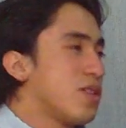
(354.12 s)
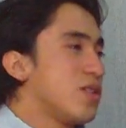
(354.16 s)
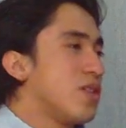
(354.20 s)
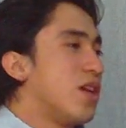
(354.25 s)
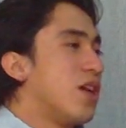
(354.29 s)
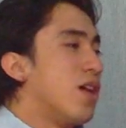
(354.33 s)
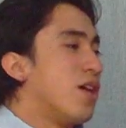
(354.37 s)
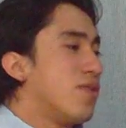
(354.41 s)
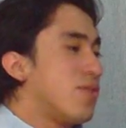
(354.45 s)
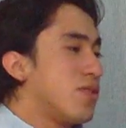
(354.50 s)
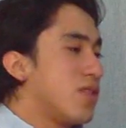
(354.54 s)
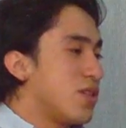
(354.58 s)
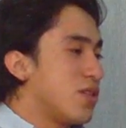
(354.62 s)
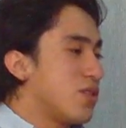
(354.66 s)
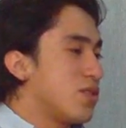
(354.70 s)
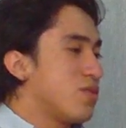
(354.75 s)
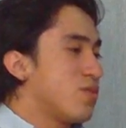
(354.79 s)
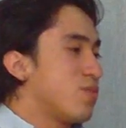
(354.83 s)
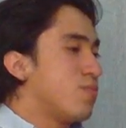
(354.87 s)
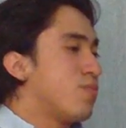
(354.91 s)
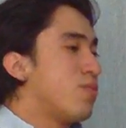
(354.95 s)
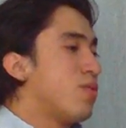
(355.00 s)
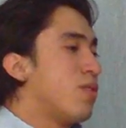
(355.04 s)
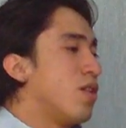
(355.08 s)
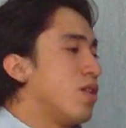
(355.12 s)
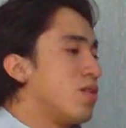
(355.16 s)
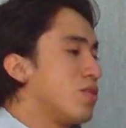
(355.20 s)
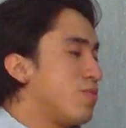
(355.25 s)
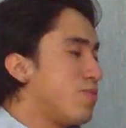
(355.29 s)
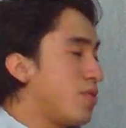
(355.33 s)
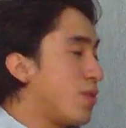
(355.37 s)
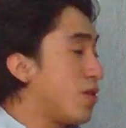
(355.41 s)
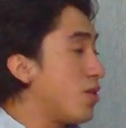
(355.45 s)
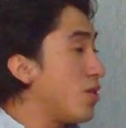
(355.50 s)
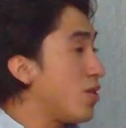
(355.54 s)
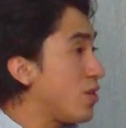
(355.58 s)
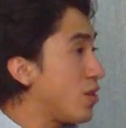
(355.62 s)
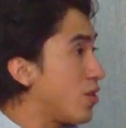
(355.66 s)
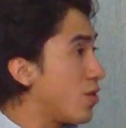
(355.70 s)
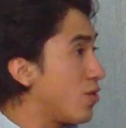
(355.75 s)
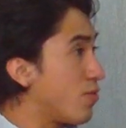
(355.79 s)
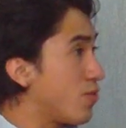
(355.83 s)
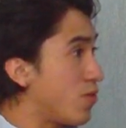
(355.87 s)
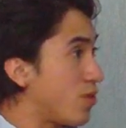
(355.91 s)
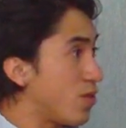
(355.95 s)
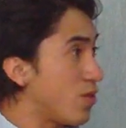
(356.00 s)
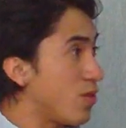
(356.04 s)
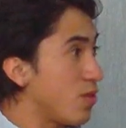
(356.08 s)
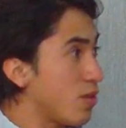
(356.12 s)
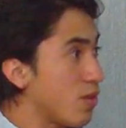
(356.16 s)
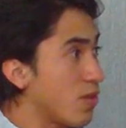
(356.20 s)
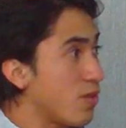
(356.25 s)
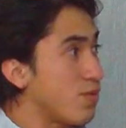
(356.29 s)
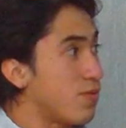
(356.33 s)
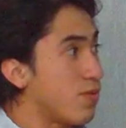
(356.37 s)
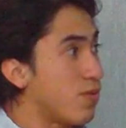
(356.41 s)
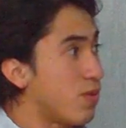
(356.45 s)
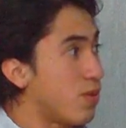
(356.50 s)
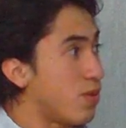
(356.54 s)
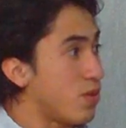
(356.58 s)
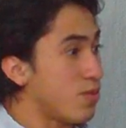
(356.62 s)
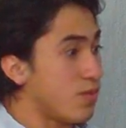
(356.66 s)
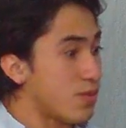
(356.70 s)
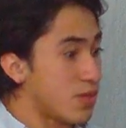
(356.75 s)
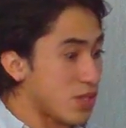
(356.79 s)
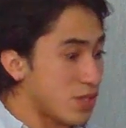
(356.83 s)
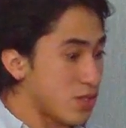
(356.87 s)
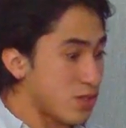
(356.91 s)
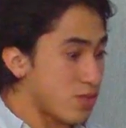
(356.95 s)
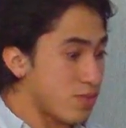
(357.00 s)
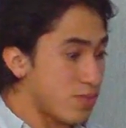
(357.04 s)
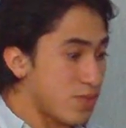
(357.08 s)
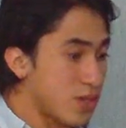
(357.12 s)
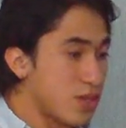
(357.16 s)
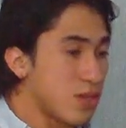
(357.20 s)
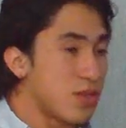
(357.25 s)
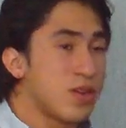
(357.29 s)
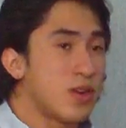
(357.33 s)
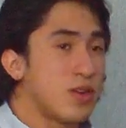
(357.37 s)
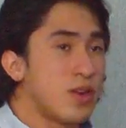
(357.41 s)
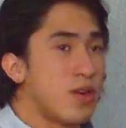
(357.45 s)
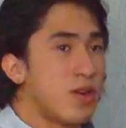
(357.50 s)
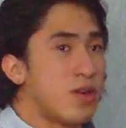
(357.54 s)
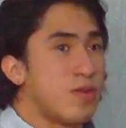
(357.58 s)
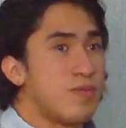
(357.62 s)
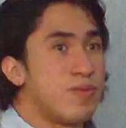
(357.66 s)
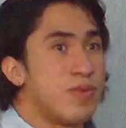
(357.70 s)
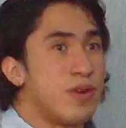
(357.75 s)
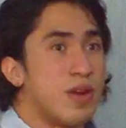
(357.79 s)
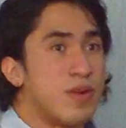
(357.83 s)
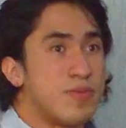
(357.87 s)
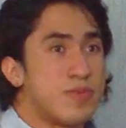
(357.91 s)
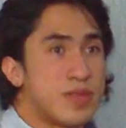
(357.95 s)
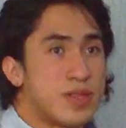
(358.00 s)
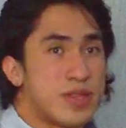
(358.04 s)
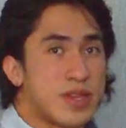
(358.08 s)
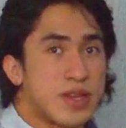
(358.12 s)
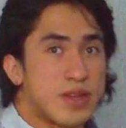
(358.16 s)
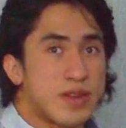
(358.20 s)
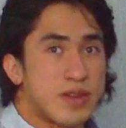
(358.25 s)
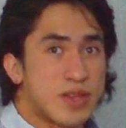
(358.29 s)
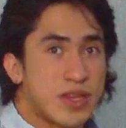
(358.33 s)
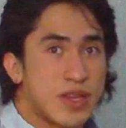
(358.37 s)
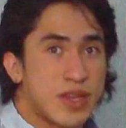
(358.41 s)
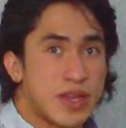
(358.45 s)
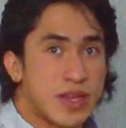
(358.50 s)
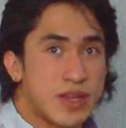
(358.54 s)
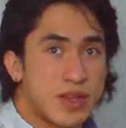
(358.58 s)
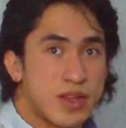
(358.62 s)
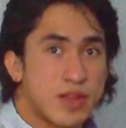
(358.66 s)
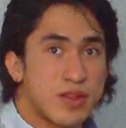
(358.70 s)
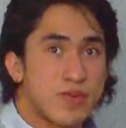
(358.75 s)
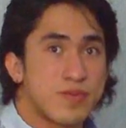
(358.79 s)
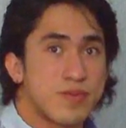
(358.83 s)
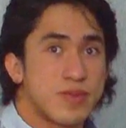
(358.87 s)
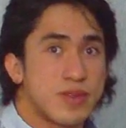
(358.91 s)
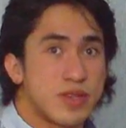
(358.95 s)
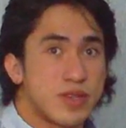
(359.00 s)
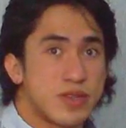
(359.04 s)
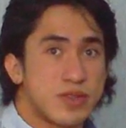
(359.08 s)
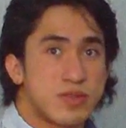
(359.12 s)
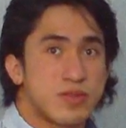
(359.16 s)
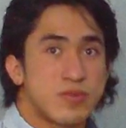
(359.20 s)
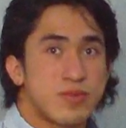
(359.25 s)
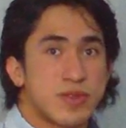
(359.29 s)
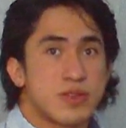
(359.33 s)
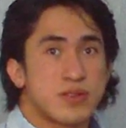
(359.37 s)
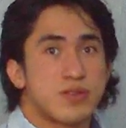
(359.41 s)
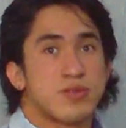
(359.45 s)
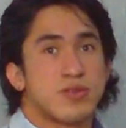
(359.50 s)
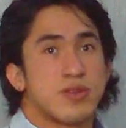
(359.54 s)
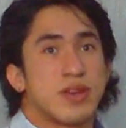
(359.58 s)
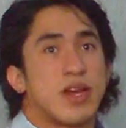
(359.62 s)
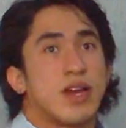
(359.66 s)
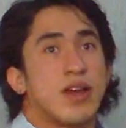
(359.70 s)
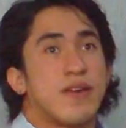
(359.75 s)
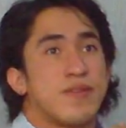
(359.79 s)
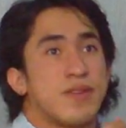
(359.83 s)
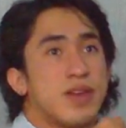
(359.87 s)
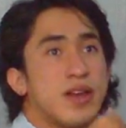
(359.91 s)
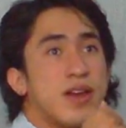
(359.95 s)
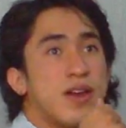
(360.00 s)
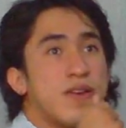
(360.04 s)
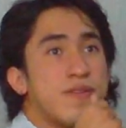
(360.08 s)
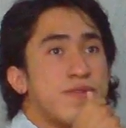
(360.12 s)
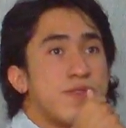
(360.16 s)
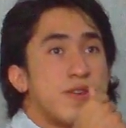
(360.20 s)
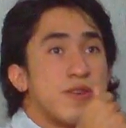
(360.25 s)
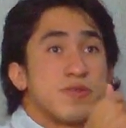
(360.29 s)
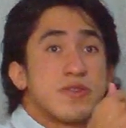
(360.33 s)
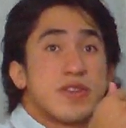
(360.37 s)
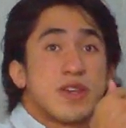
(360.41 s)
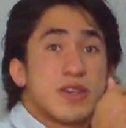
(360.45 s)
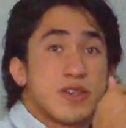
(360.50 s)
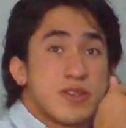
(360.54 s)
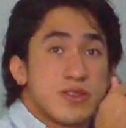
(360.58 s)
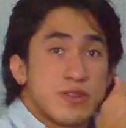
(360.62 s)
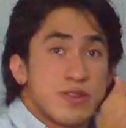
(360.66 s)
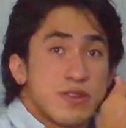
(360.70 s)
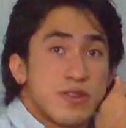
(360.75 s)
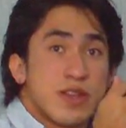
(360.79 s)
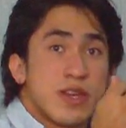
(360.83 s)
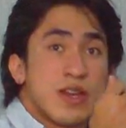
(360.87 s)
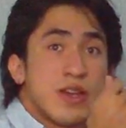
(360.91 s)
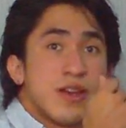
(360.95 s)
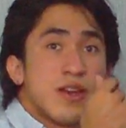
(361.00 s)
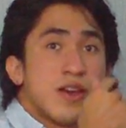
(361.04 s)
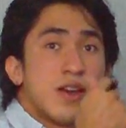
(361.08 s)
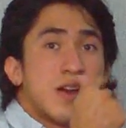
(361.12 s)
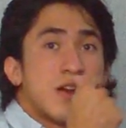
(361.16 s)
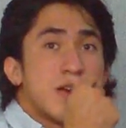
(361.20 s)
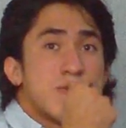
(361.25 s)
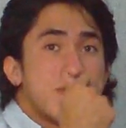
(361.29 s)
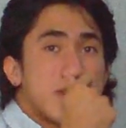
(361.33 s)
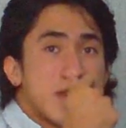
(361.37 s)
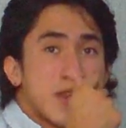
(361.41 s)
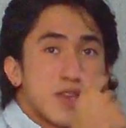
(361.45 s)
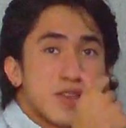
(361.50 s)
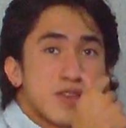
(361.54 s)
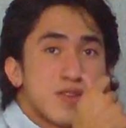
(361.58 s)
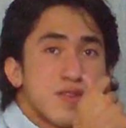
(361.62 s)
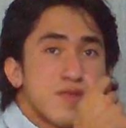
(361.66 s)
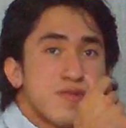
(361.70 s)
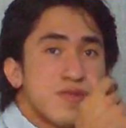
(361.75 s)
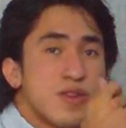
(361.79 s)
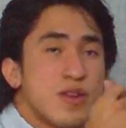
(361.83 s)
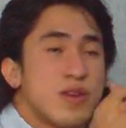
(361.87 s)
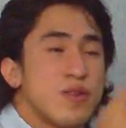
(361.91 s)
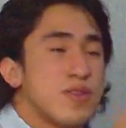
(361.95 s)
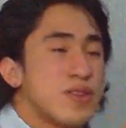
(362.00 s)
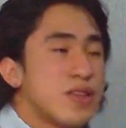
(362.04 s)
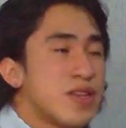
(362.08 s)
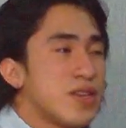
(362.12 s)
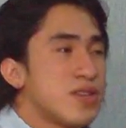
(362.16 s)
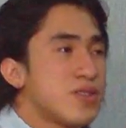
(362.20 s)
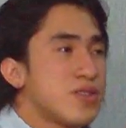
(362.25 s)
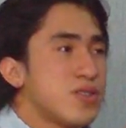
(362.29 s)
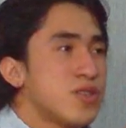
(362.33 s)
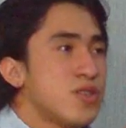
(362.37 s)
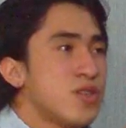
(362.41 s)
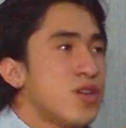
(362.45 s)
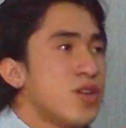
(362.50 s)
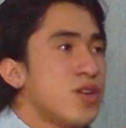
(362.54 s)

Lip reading: have this prosperity we're looking for. We need to be properly educated. We need to have a foundation, a base of knowledge,